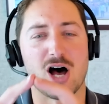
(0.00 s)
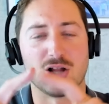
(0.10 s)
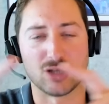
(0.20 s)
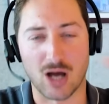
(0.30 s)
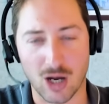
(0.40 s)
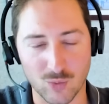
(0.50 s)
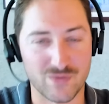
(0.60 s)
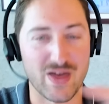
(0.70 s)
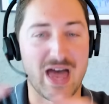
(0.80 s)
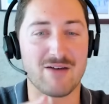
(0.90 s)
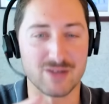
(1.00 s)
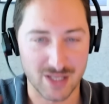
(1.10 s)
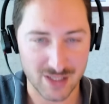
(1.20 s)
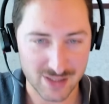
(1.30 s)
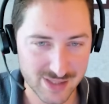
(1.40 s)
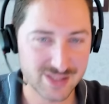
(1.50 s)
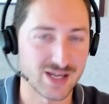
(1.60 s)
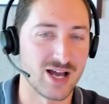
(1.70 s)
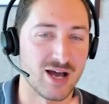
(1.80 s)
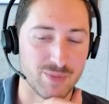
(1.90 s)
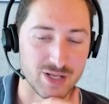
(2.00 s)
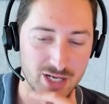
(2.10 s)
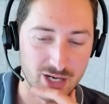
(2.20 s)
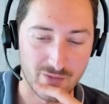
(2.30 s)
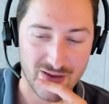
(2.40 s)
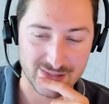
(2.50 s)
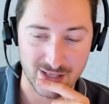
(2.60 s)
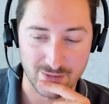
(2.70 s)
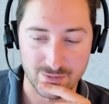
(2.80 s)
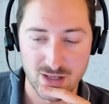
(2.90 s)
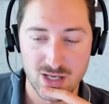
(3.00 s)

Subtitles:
along with the evidence and all that stuff.